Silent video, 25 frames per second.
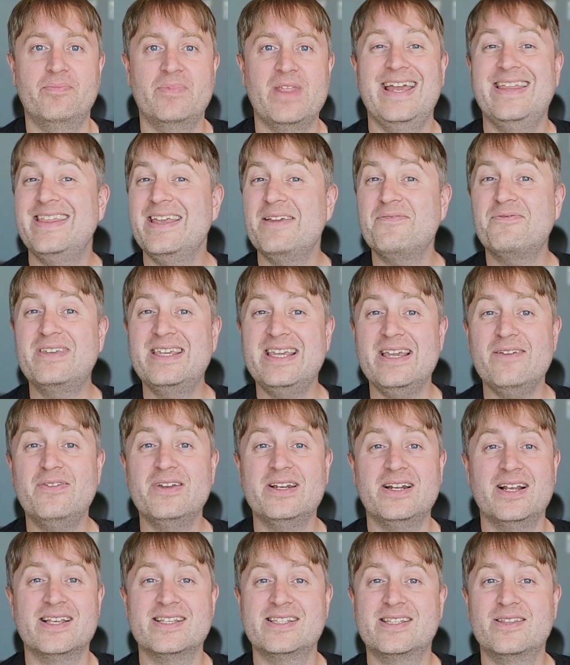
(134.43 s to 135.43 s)
And they've
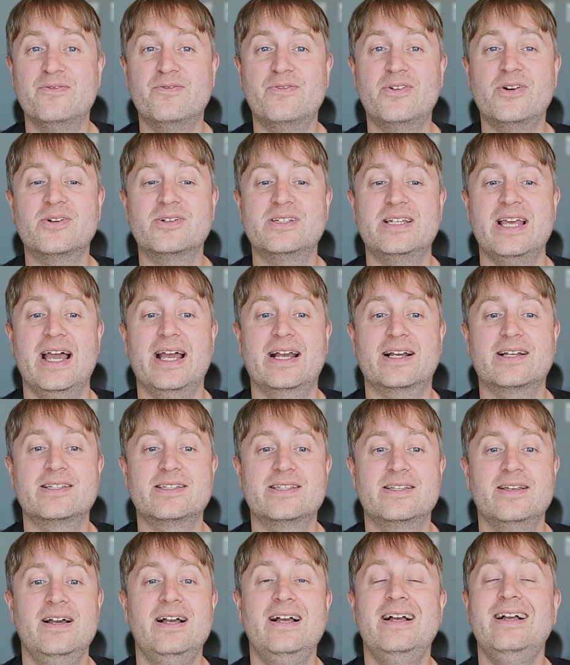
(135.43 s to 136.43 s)
given us the
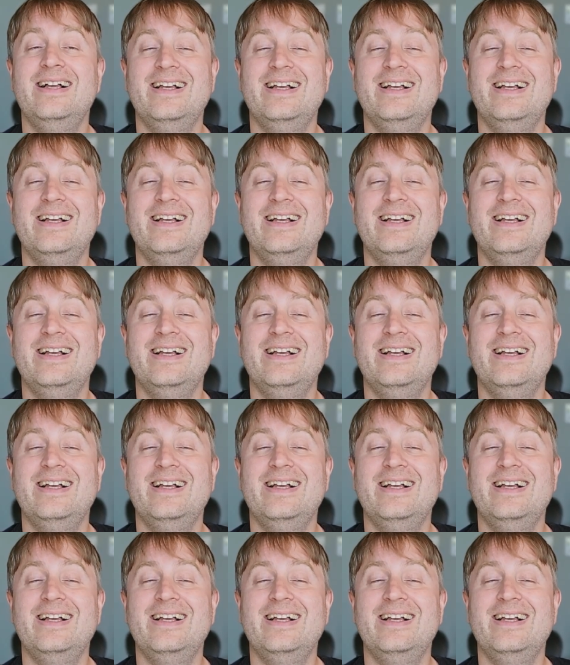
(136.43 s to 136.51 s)
vertex.